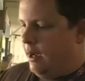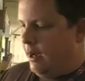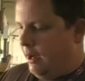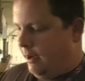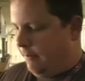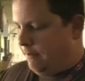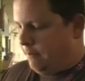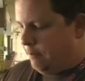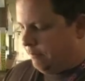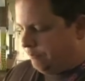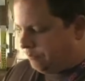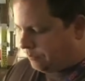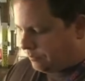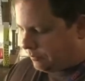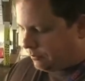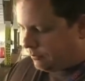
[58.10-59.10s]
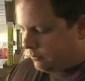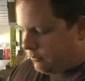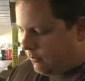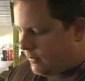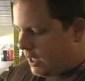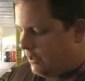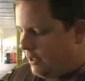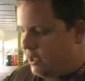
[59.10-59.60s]
um,
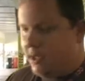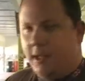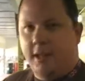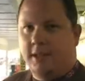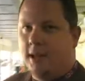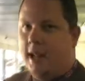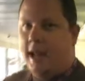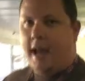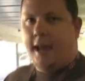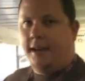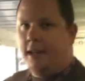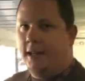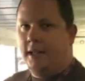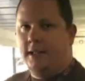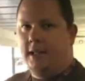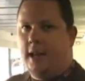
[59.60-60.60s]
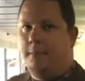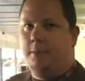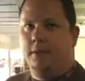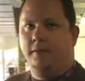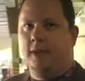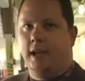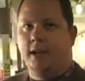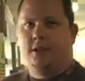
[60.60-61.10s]
this doesn't add any type
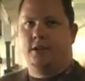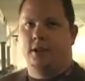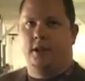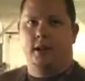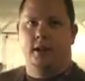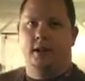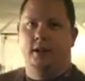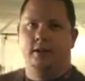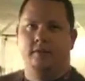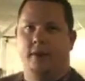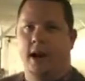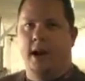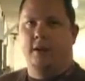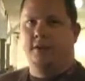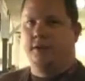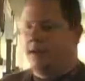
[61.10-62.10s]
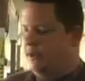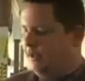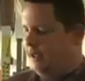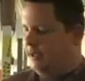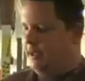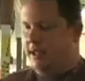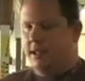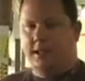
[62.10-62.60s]
of extra rounds or
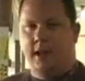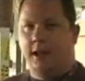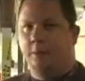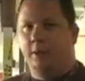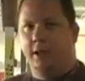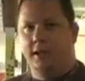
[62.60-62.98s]
anything. That's not a